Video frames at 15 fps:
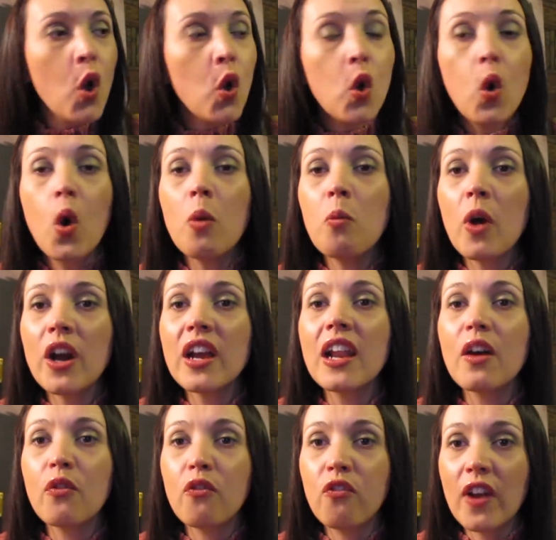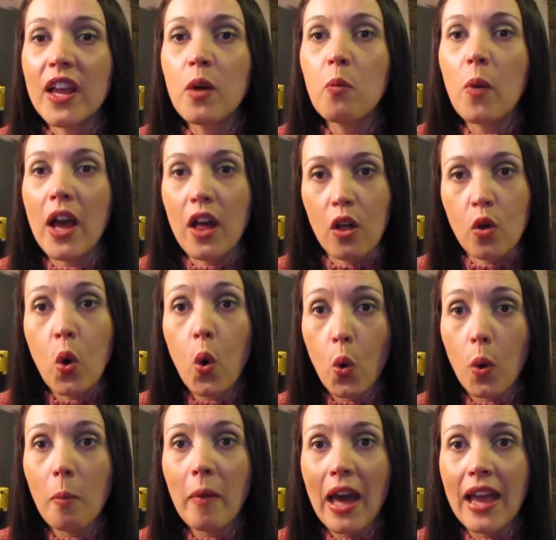go and work in a freaking well
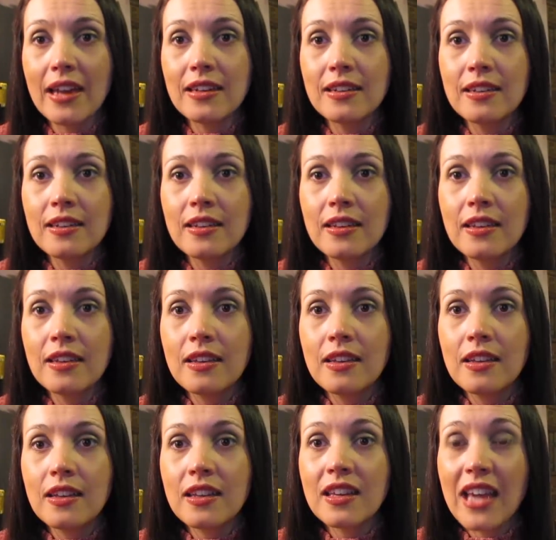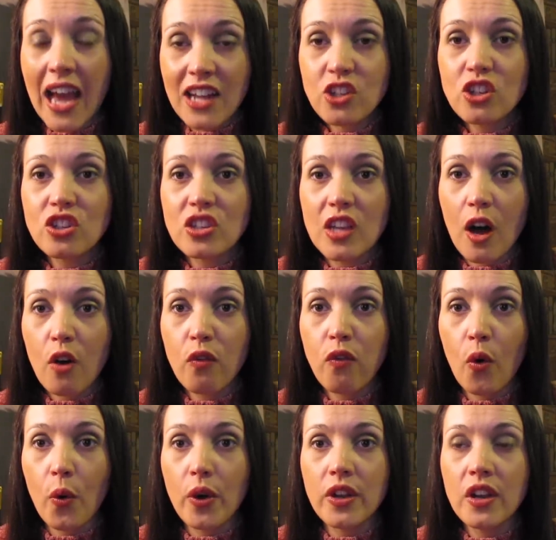coal mine. Catch yourself
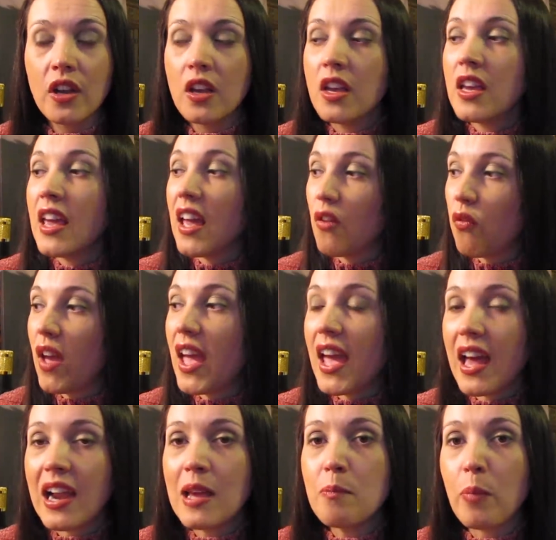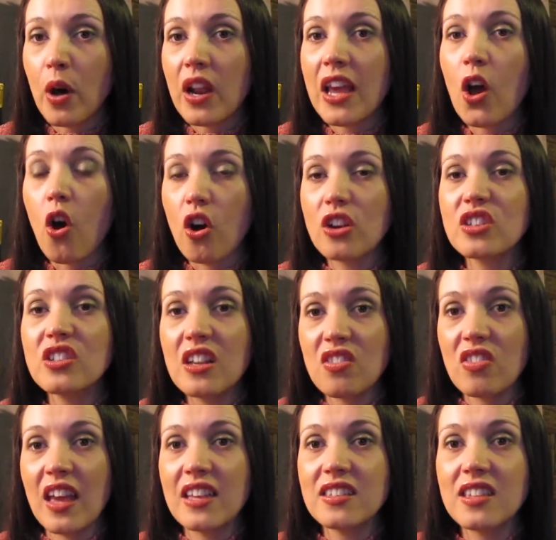on. If anybody honestly
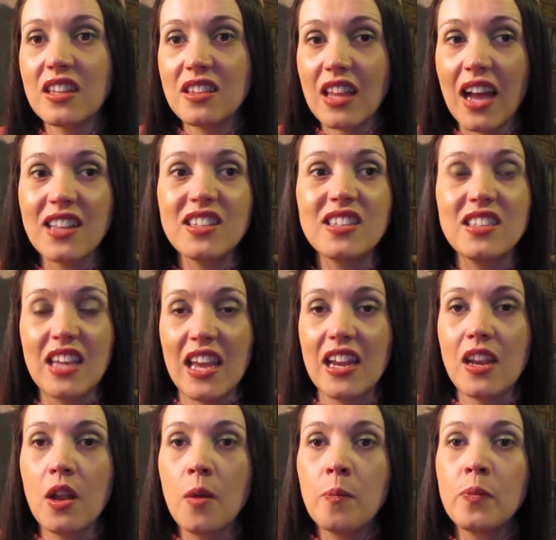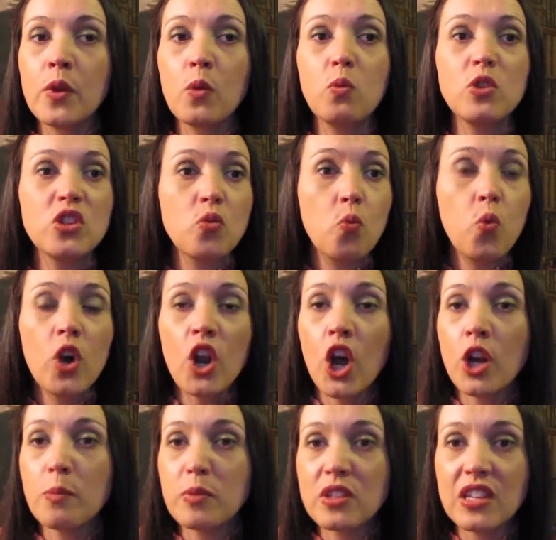thinks that scene was
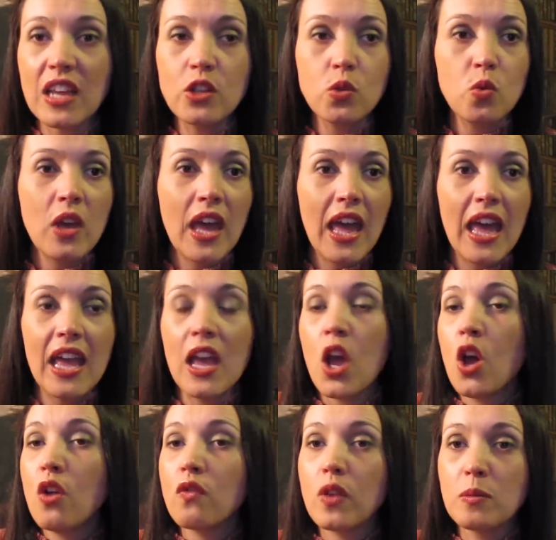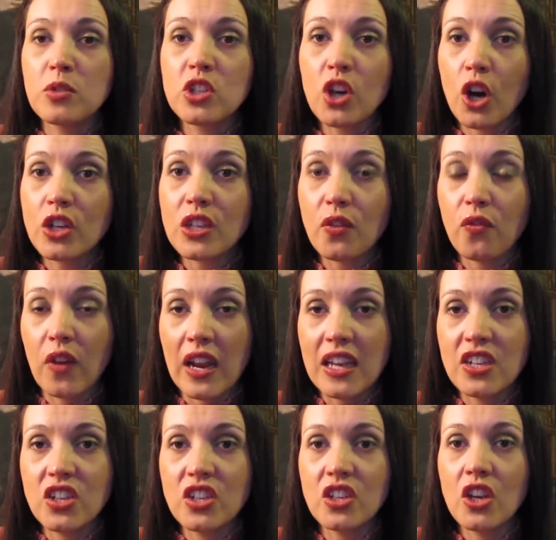100% okay from start to
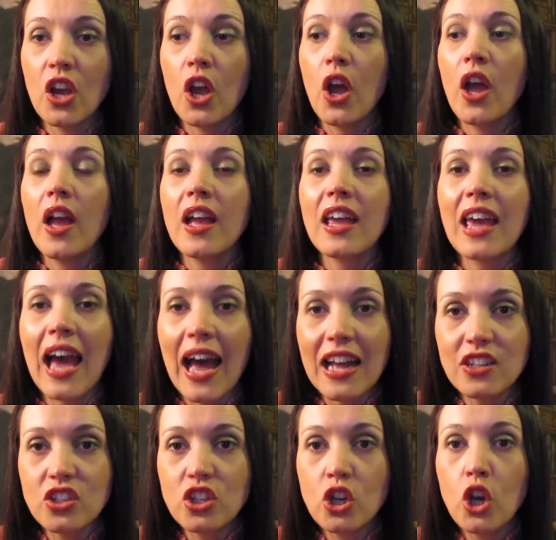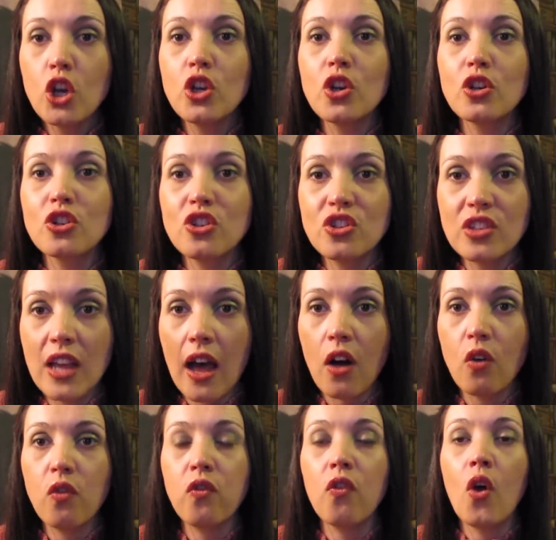finish, catch
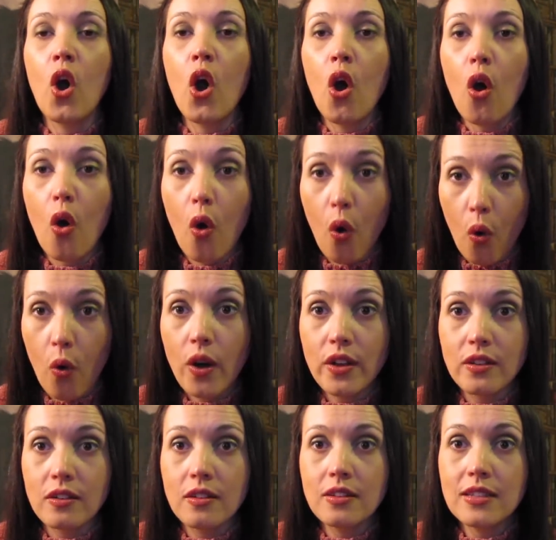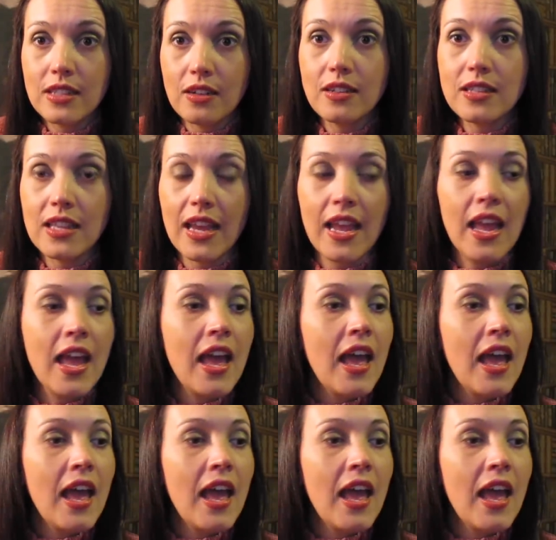yourself on. Seriously.